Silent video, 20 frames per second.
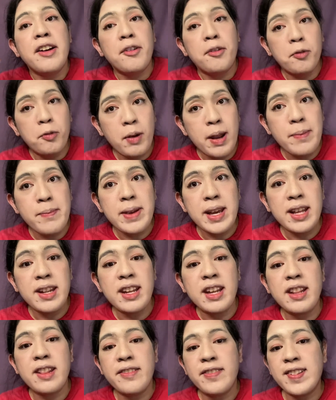women
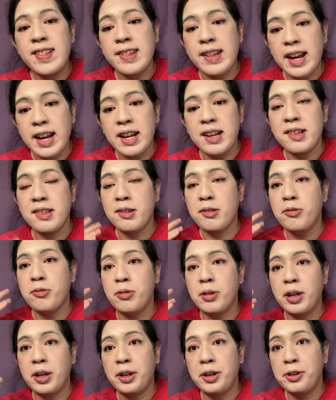in the Visayas who
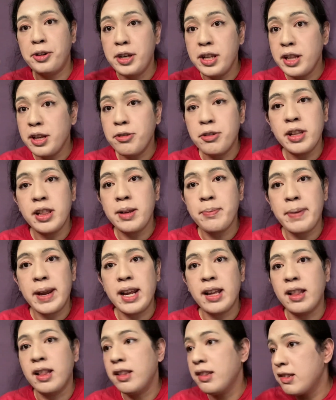were really, really pale.